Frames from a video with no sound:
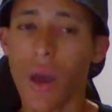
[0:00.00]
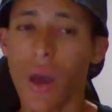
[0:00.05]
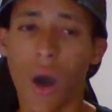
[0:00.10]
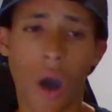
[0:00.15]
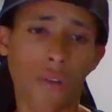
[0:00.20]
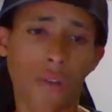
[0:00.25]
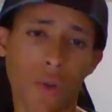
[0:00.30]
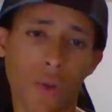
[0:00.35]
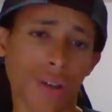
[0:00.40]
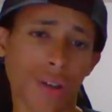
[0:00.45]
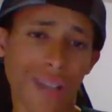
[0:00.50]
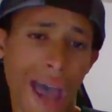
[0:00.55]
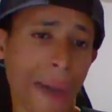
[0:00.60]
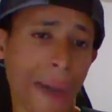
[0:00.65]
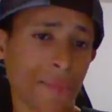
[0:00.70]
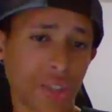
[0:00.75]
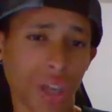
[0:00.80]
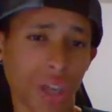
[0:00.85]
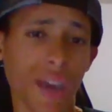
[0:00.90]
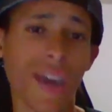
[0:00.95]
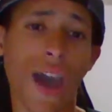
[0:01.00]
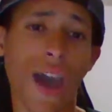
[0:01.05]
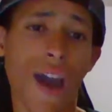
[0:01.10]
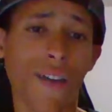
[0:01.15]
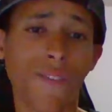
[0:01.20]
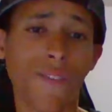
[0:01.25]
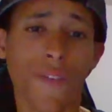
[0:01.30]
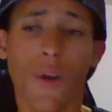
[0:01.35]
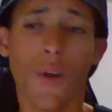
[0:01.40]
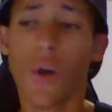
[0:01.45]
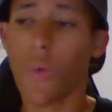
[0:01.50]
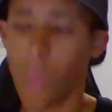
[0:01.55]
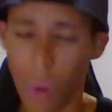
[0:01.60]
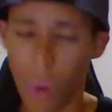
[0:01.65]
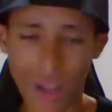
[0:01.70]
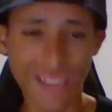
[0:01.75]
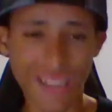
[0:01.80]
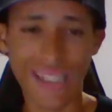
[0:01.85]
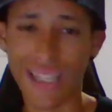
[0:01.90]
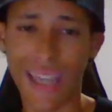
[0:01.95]
Of course, MJF
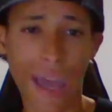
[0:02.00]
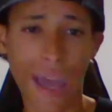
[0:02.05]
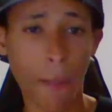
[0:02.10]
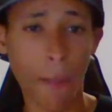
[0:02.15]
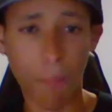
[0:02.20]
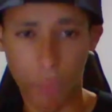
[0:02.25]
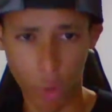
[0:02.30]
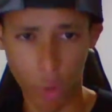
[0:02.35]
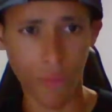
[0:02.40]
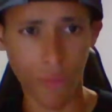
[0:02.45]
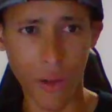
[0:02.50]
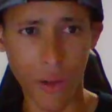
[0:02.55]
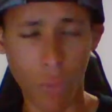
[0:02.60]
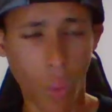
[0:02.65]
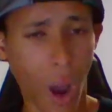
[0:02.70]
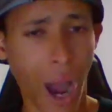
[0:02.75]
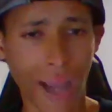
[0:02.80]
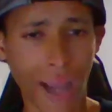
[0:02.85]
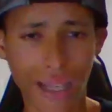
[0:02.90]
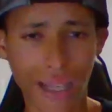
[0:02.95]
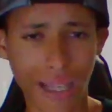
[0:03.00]
once again proving why